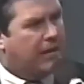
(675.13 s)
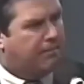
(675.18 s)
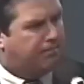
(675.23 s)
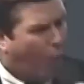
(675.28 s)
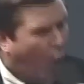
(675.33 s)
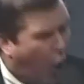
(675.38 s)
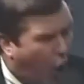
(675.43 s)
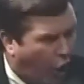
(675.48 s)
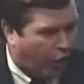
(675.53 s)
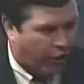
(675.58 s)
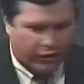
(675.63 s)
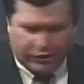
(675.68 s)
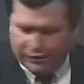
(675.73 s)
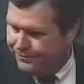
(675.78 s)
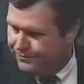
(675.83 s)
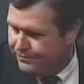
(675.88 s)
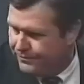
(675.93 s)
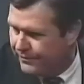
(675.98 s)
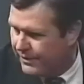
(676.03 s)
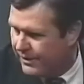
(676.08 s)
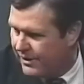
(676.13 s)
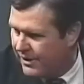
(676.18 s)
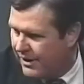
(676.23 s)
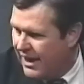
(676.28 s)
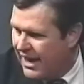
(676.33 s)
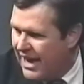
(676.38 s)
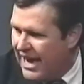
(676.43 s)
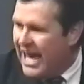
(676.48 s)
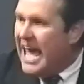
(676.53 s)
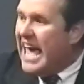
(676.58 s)
get poorer
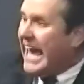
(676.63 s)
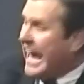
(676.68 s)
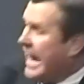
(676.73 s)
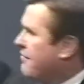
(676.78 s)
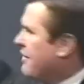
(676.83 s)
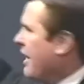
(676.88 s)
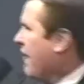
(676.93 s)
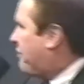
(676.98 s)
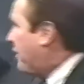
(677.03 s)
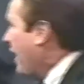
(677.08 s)
in the